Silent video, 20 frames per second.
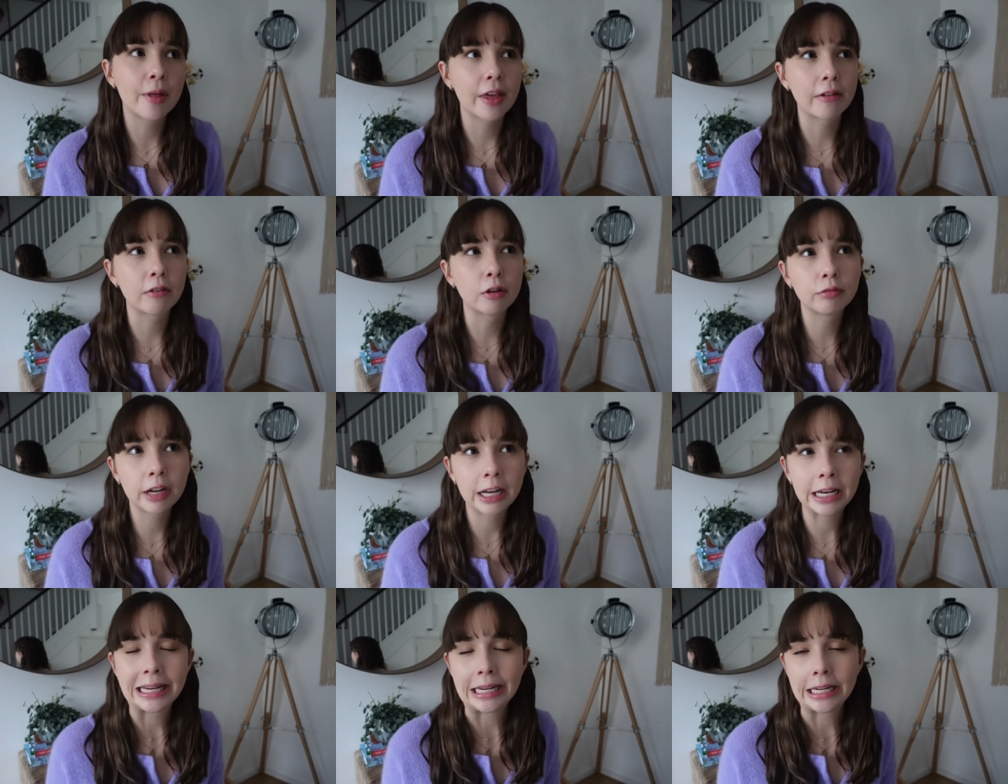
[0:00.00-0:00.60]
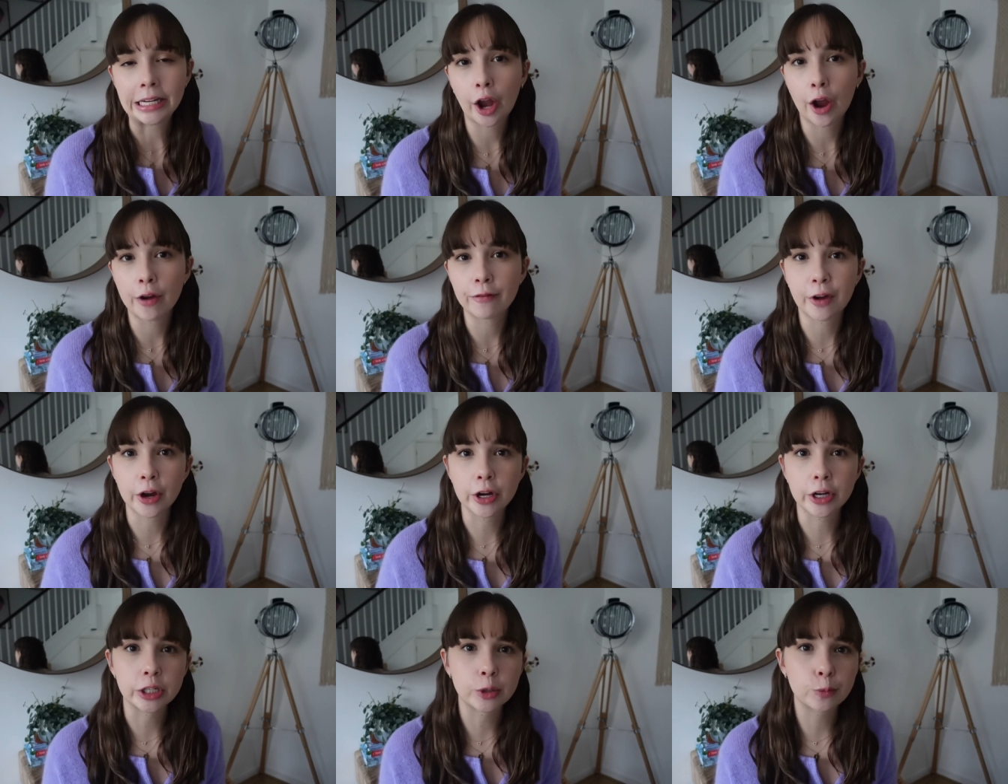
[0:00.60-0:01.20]
they're a really
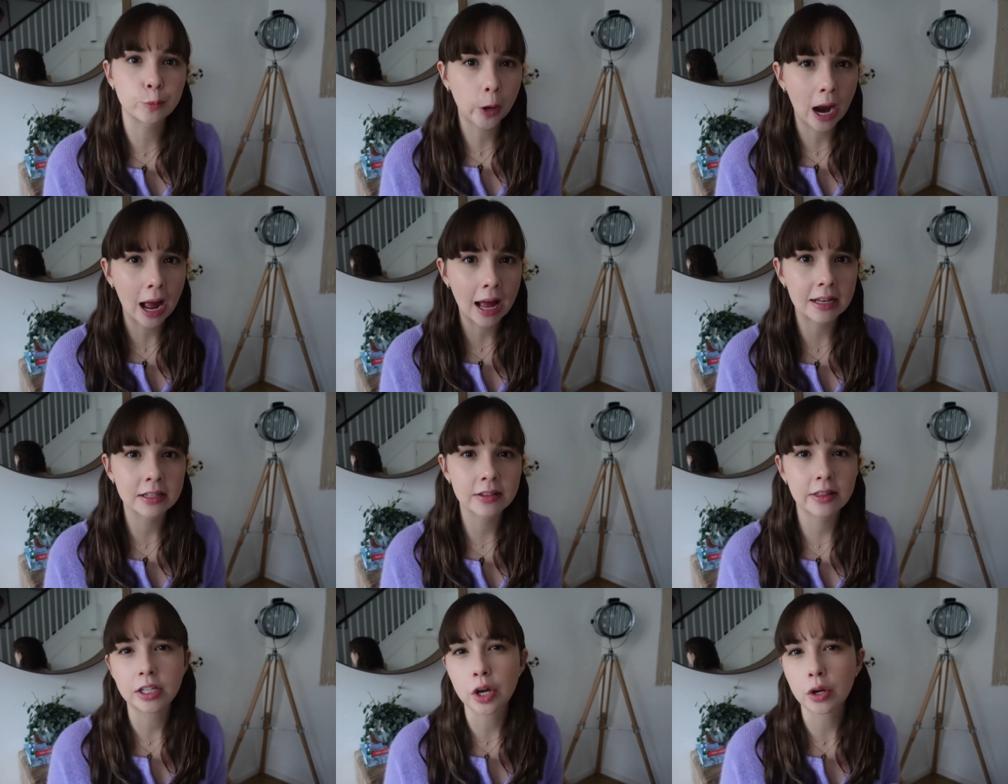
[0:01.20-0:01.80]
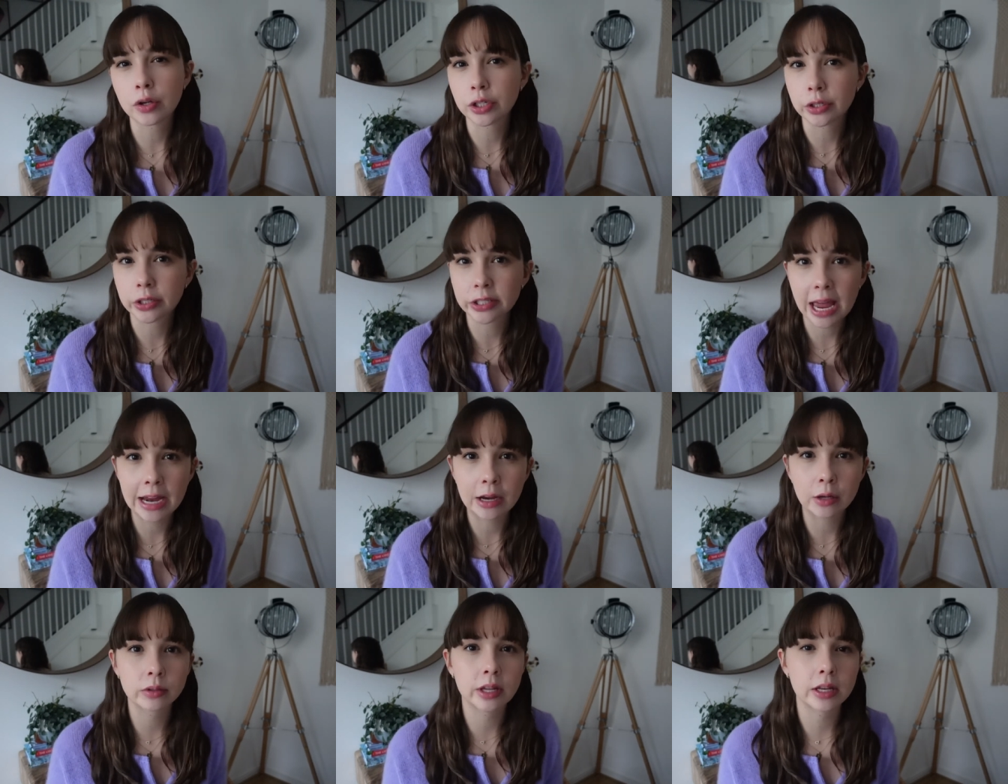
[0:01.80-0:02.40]
eco-focused brand they don't do
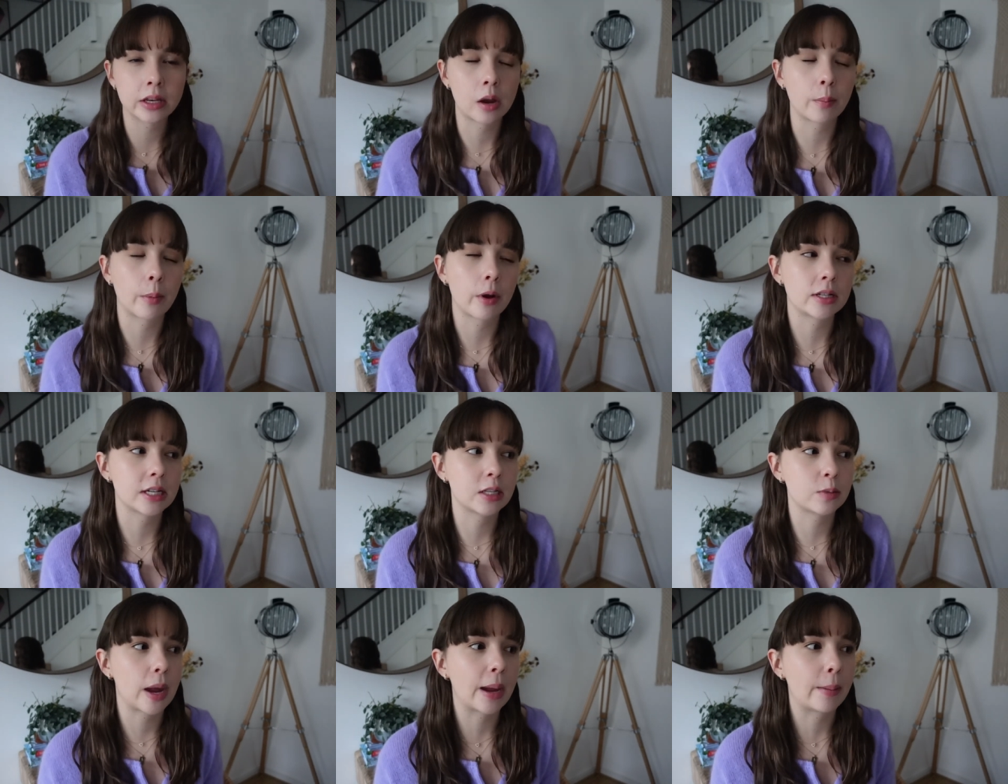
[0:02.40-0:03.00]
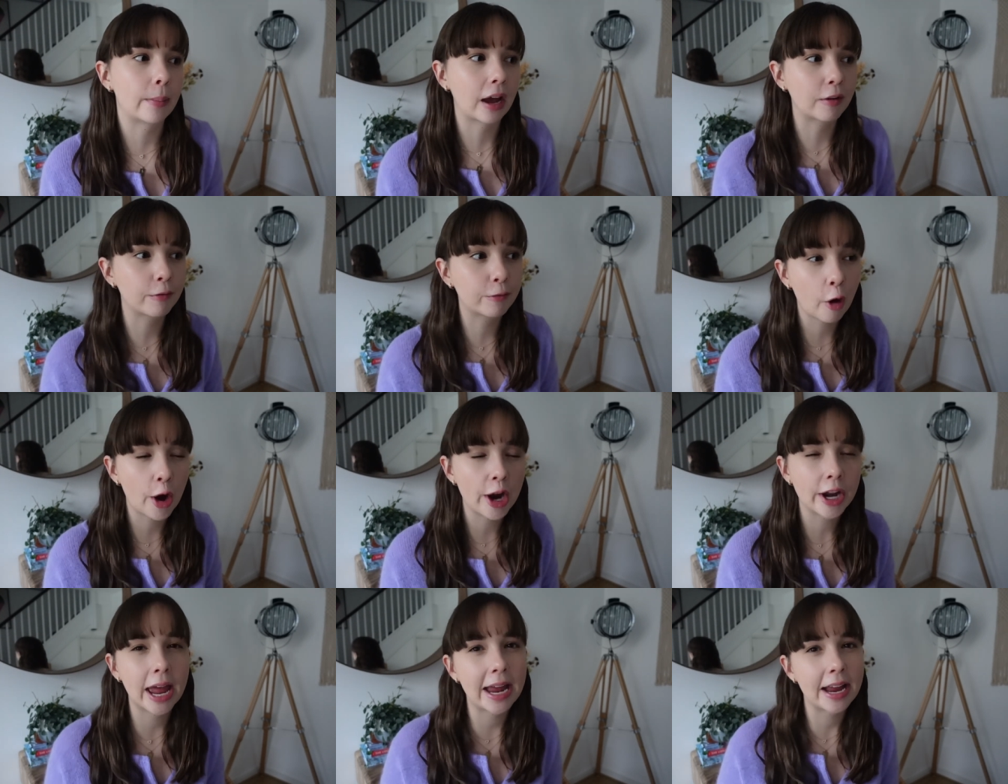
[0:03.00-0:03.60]
sales they don't participate in black
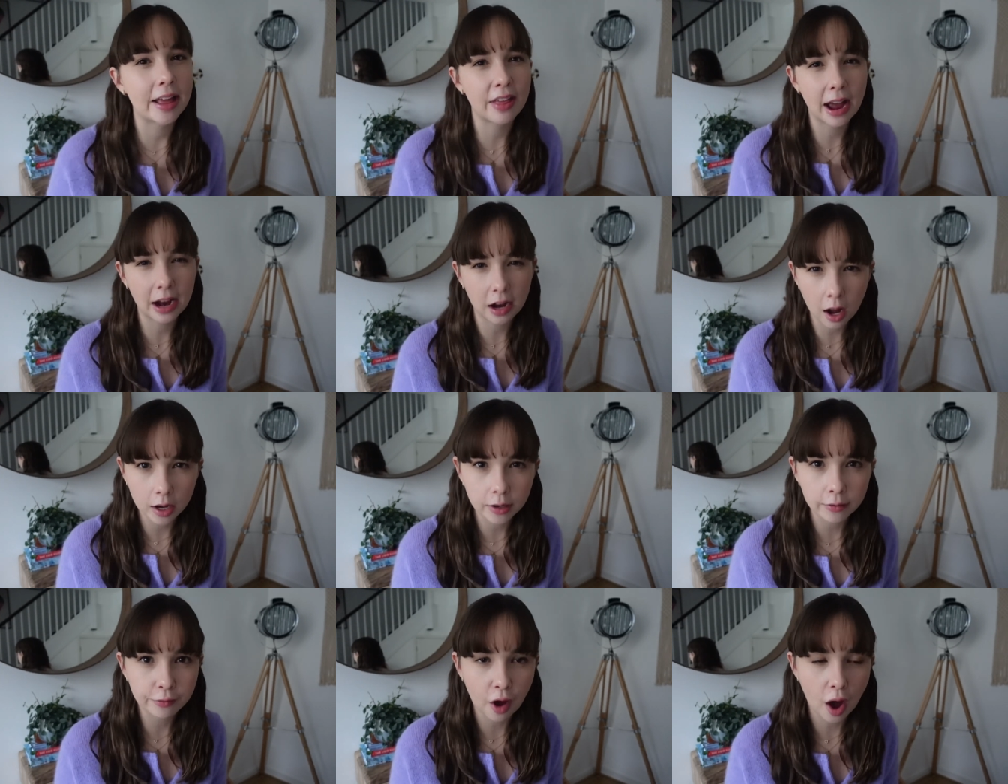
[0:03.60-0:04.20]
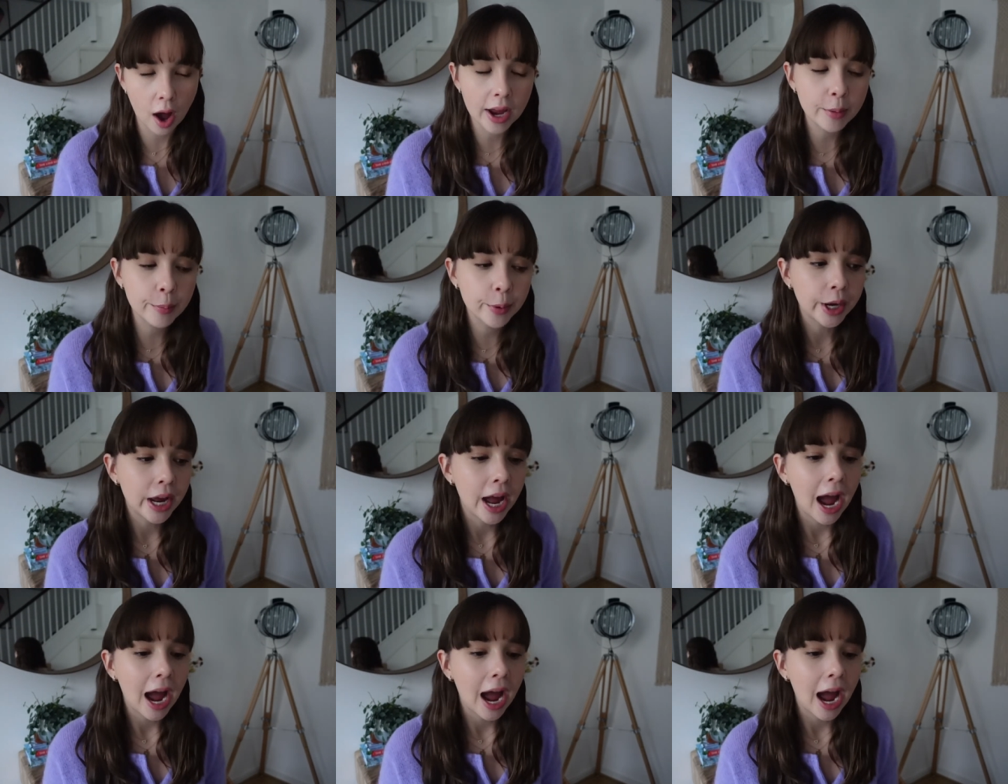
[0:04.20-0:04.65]
friday that kind of vibe